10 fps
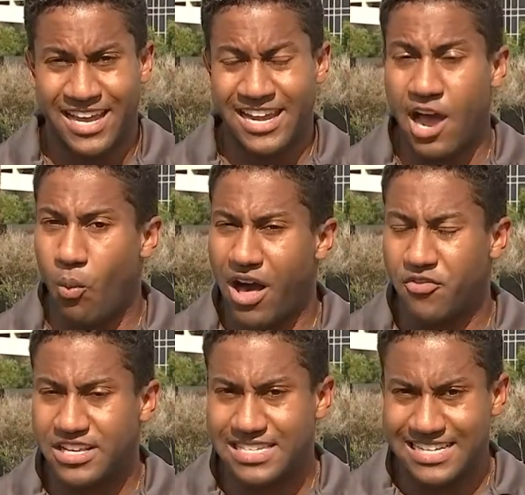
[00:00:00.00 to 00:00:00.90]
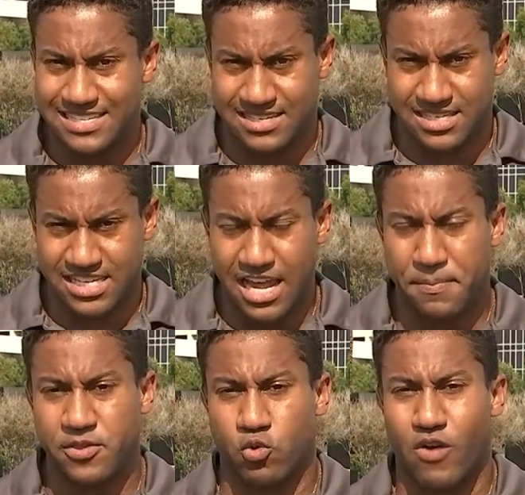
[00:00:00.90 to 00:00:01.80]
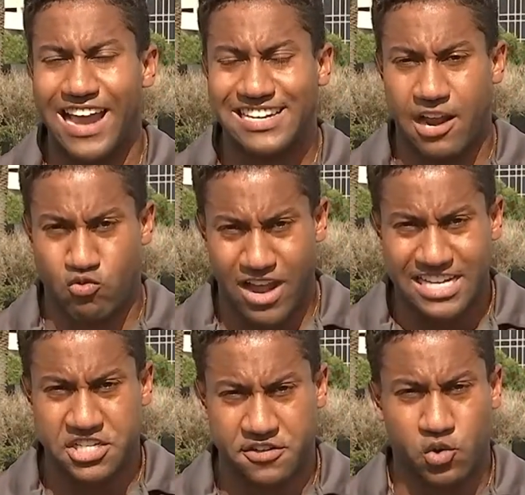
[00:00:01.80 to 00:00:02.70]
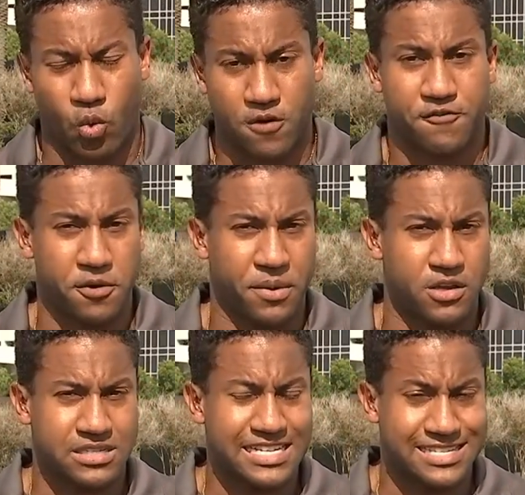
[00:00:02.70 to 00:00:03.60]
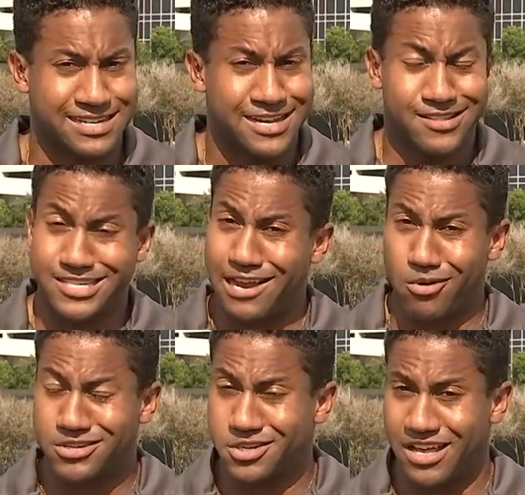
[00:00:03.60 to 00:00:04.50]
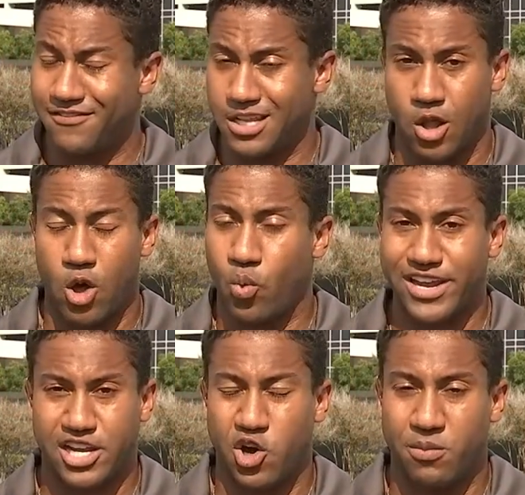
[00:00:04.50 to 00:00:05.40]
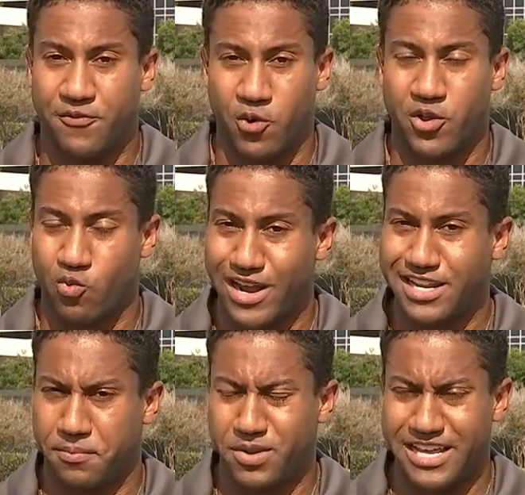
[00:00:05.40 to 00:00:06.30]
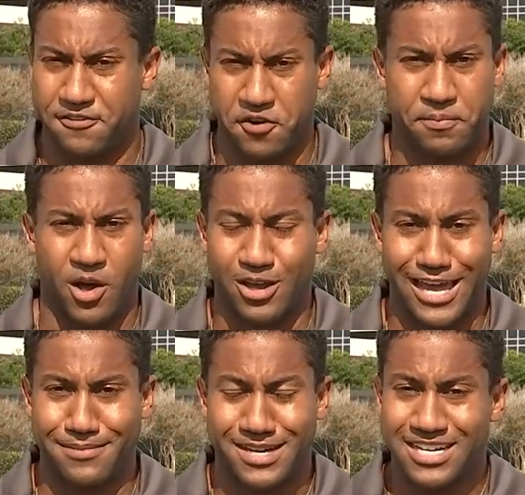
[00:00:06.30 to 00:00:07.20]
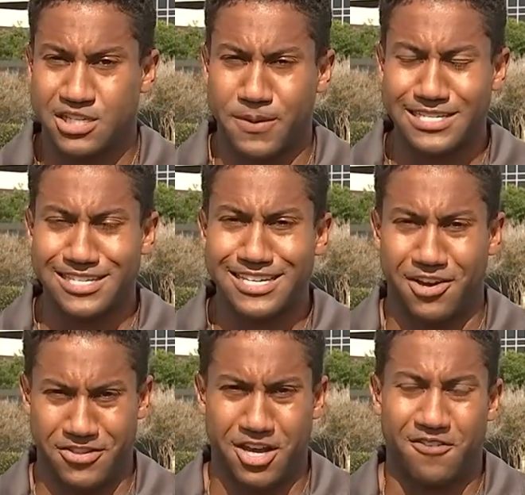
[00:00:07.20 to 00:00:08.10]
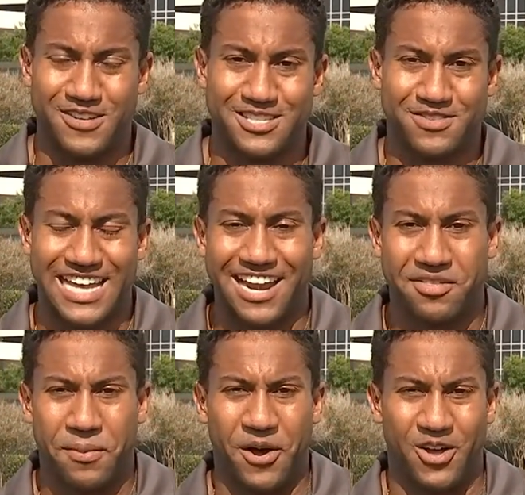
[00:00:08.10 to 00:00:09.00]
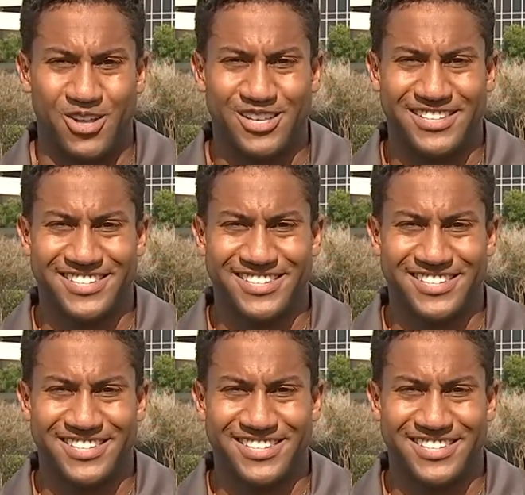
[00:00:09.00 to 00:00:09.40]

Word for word: And now, while this is a step in the right direction toward football season, the Jaguars still have a long way to go before they're ready to play a football game, especially on the offensive side of the ball.